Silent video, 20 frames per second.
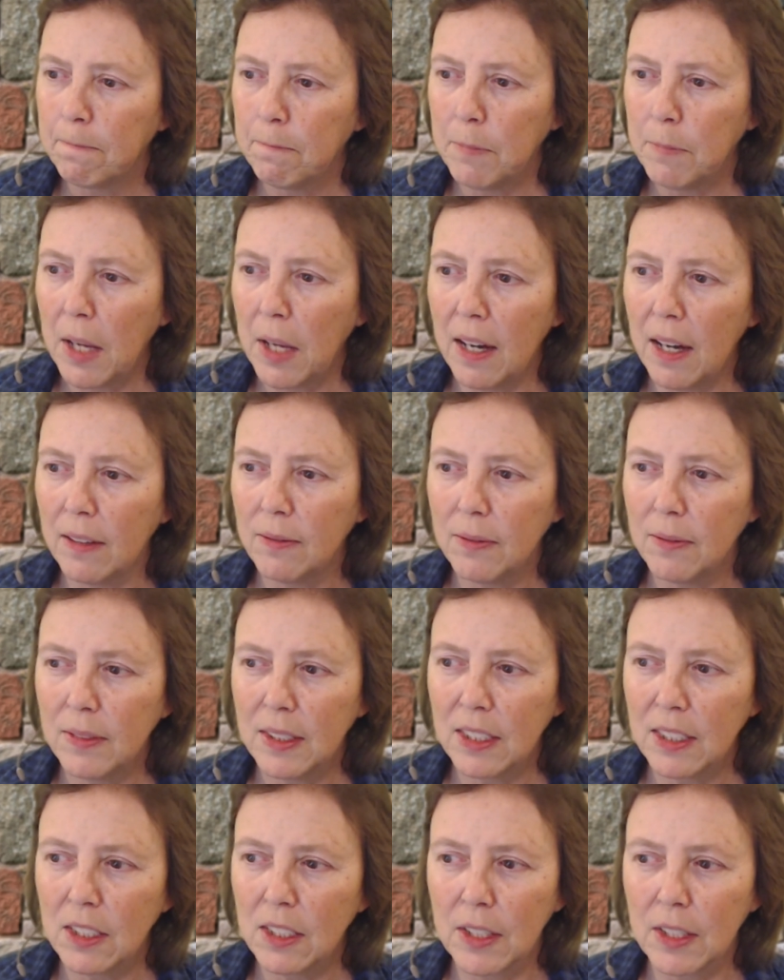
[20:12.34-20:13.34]
yeah.
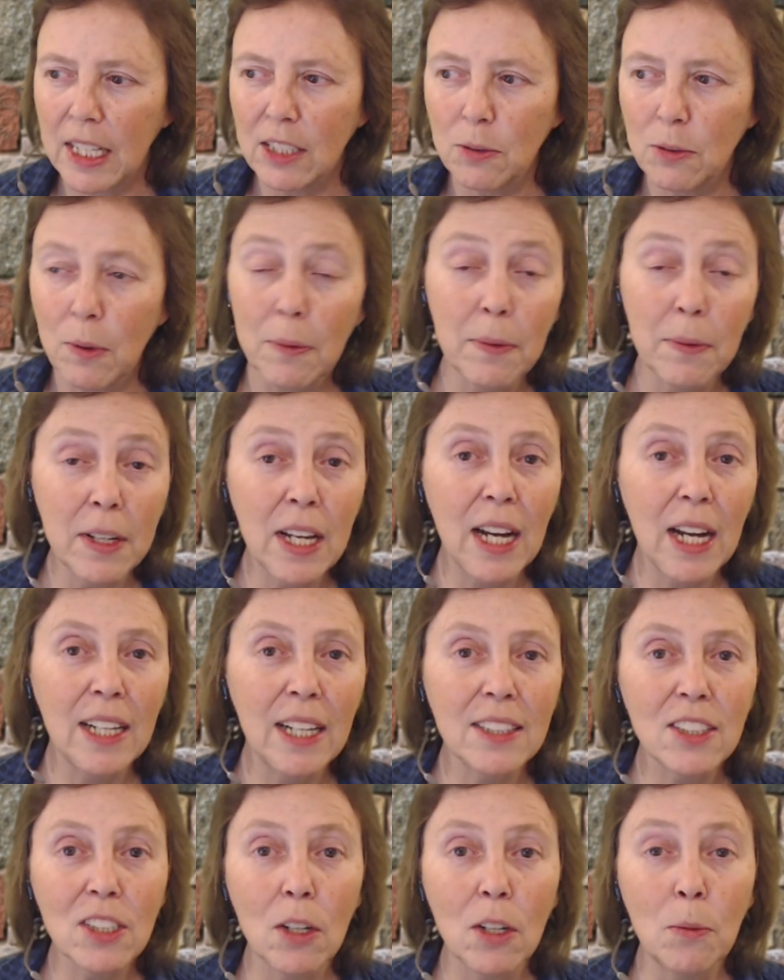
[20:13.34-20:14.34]
So that's what we
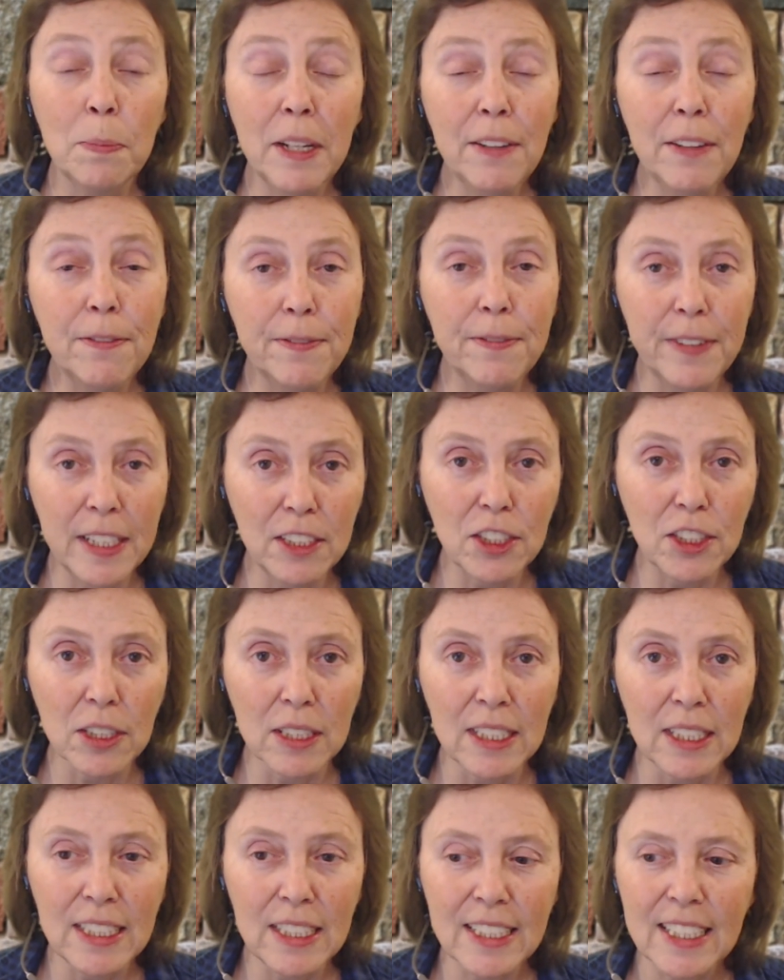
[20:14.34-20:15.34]
got. So be
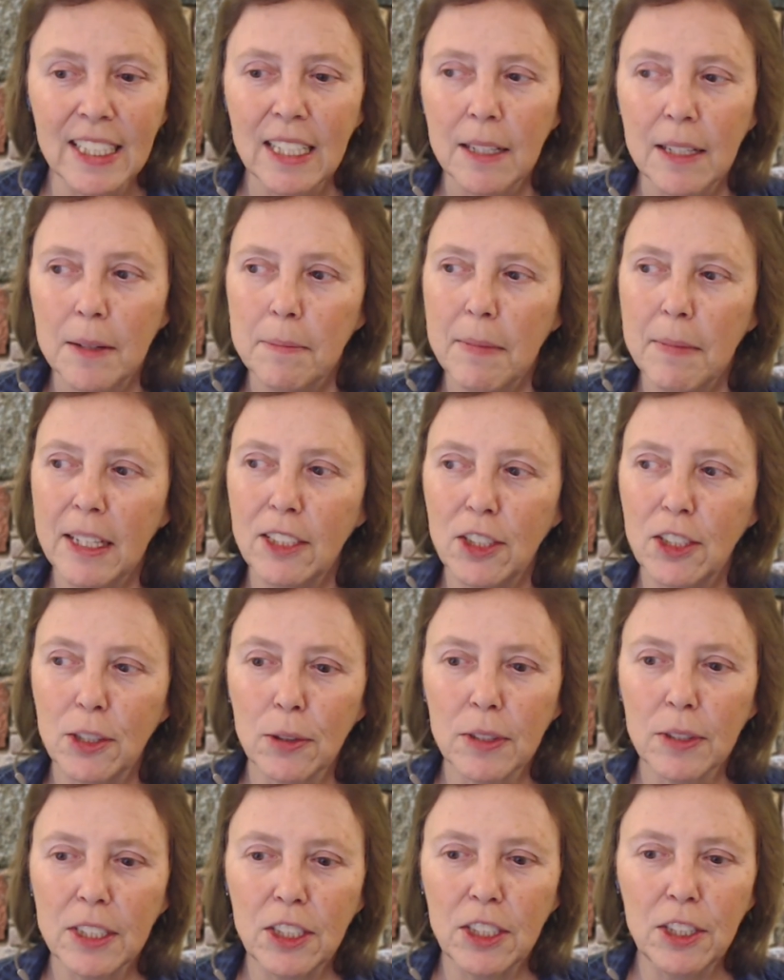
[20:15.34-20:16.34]
vigilant. Make
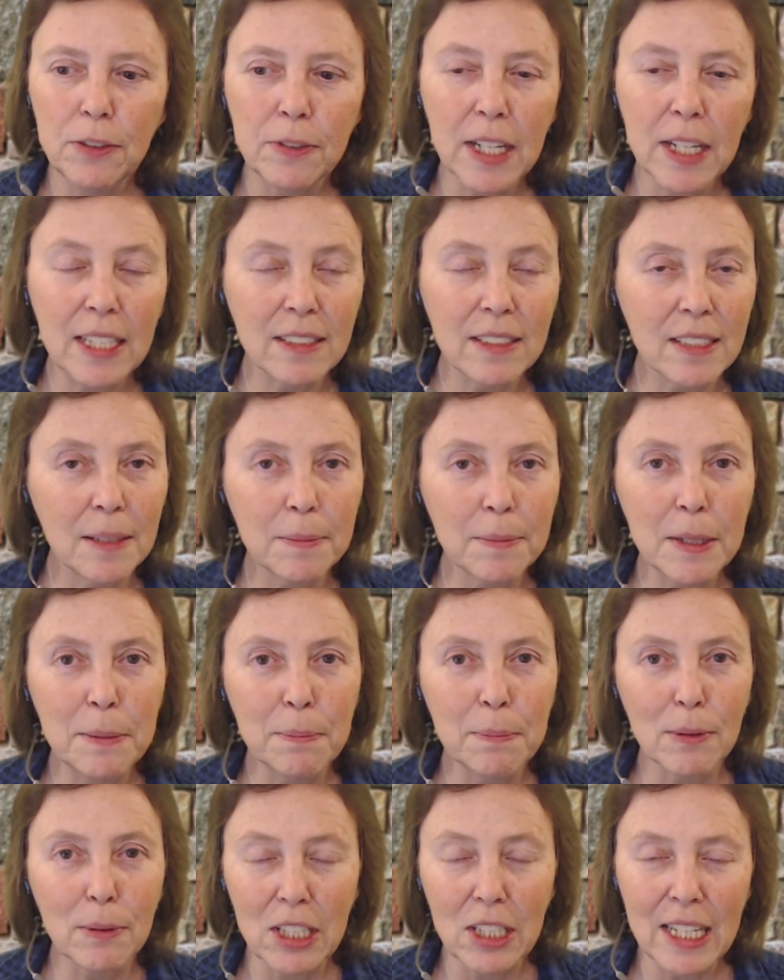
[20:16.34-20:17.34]
sure that you've got something
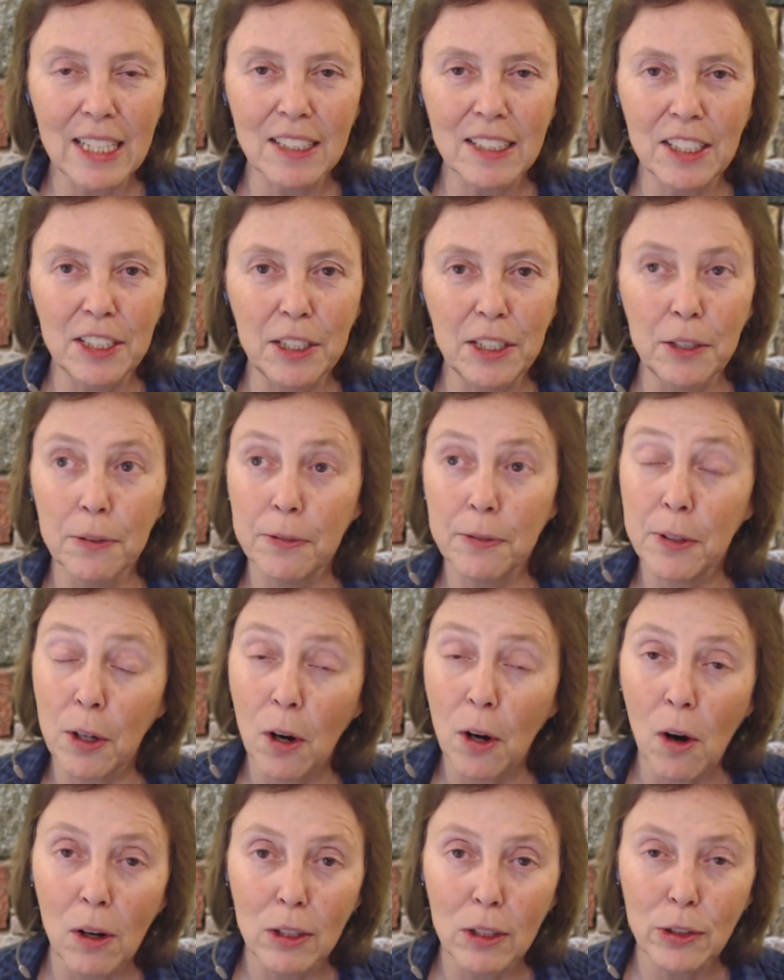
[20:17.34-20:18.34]
protecting you if there
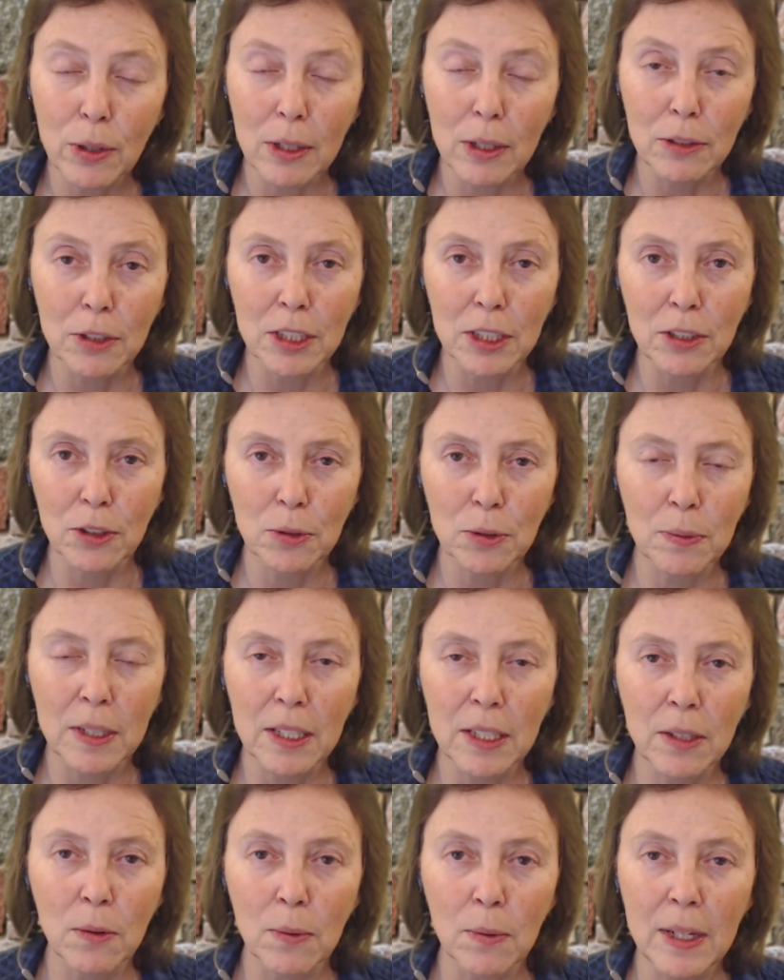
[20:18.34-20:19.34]
are Trojans
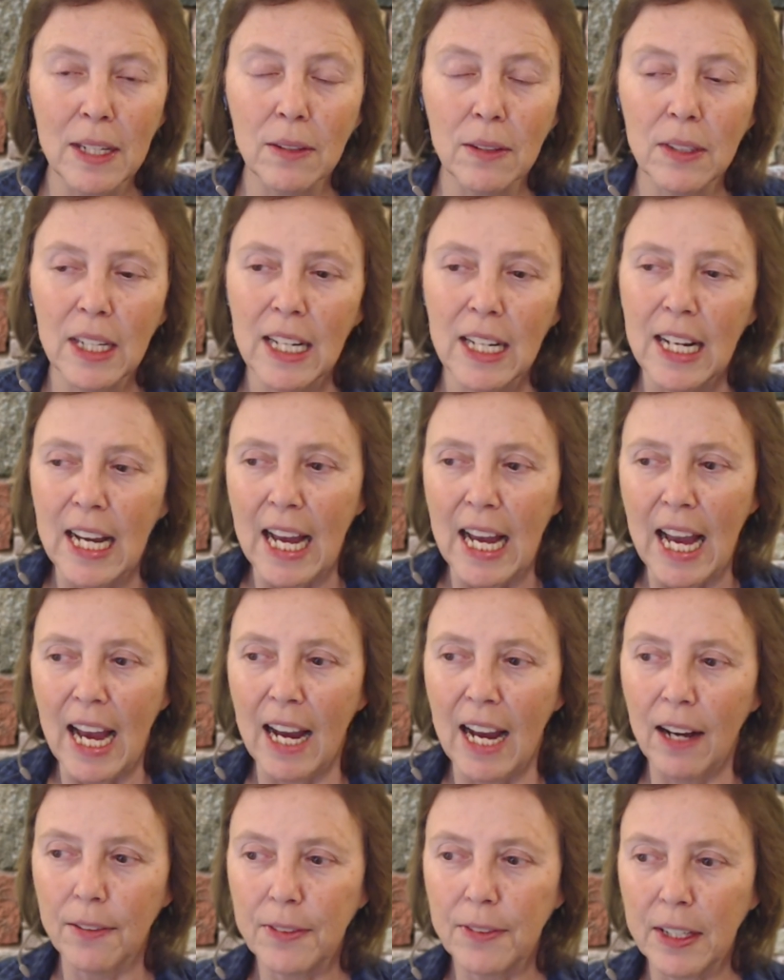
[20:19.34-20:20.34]
running around
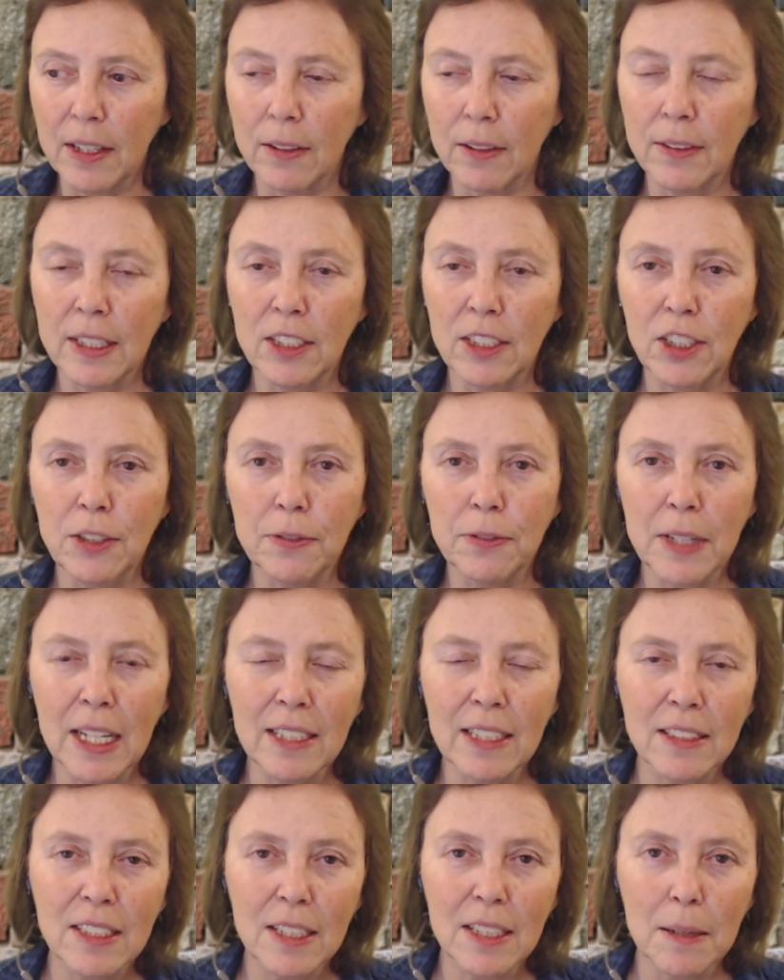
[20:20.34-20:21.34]
out there, that you've
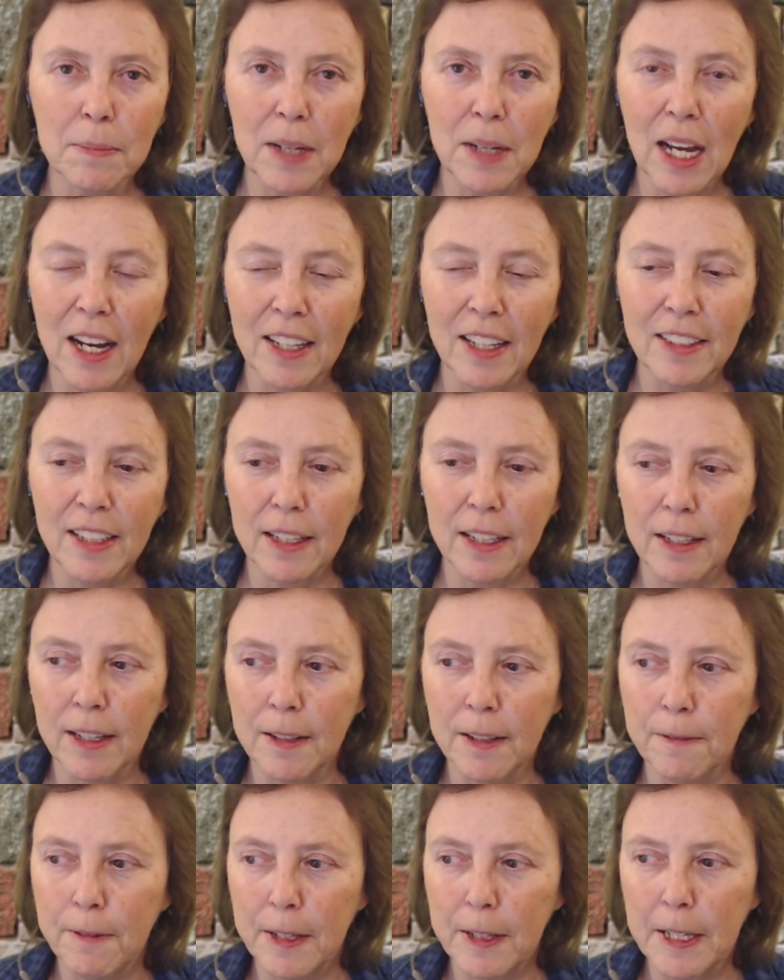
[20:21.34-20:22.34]
got some kind
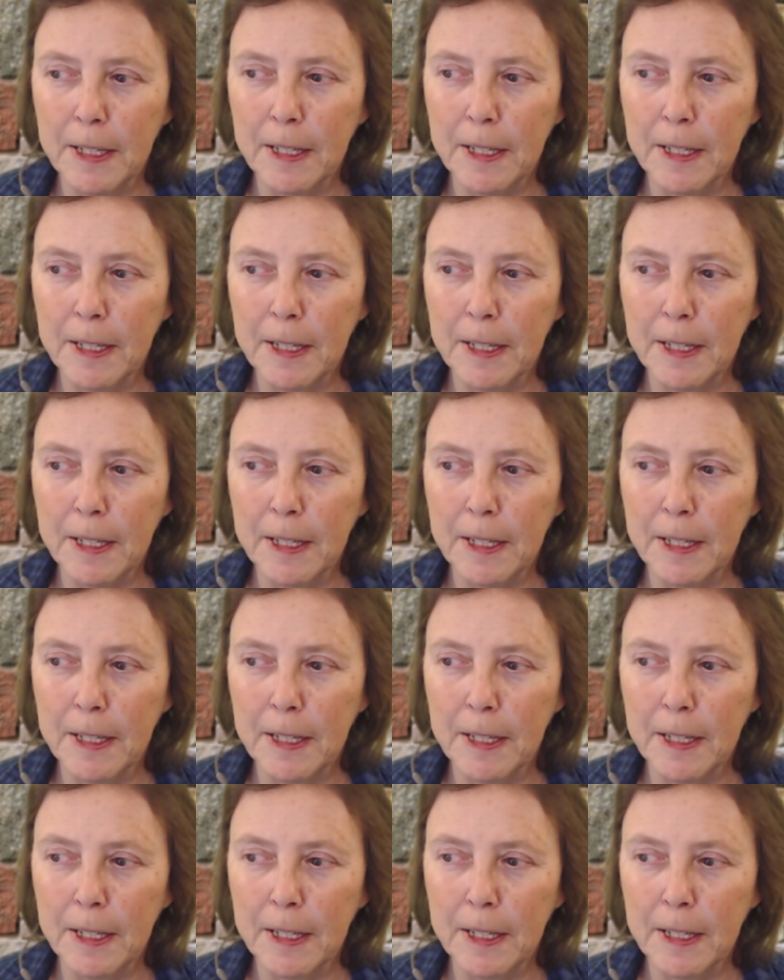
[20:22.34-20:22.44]
of